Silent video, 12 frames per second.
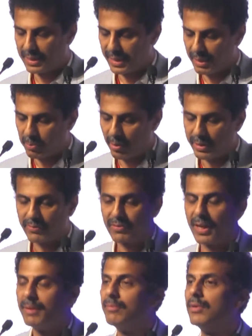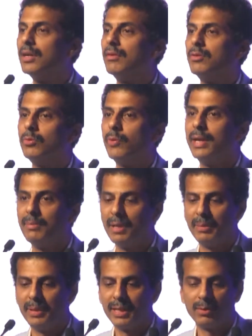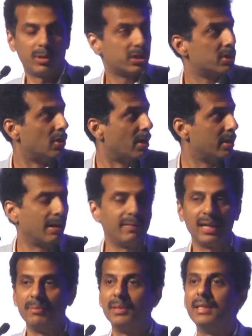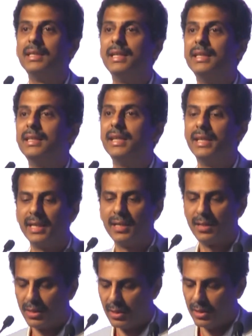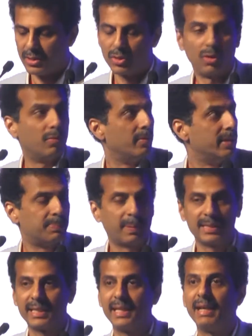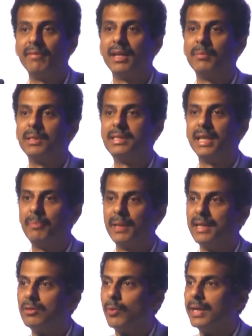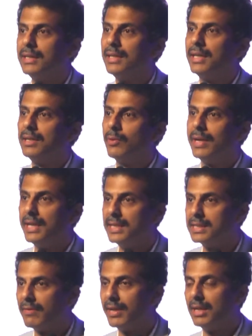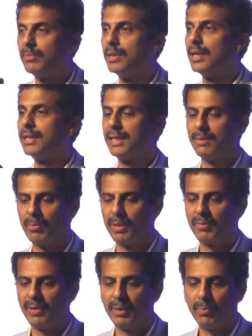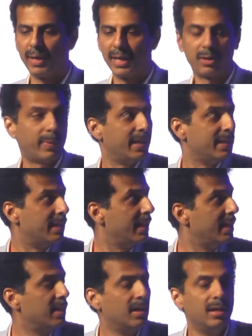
at that point of time uh, 20 millimeter was not available in, India so it's presently available. Sapien 20 is available at that moment we had a 23